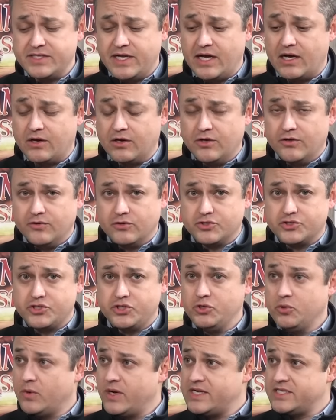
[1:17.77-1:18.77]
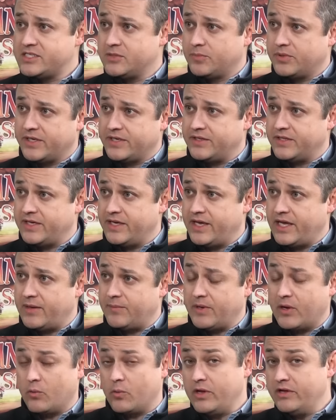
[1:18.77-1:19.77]
Now, there's two ways to play the
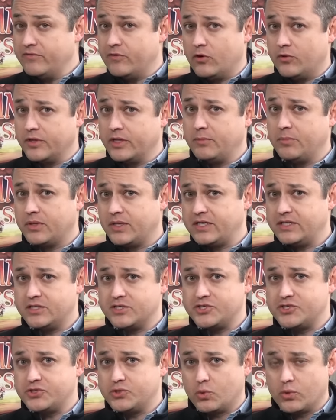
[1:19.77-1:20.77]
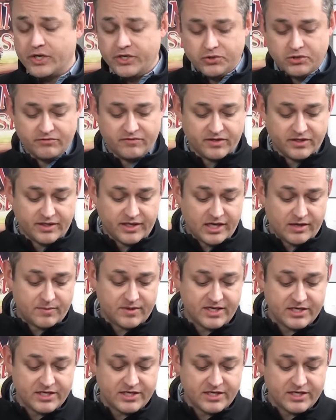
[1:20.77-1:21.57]
game. Now, we've only played the story-driven game.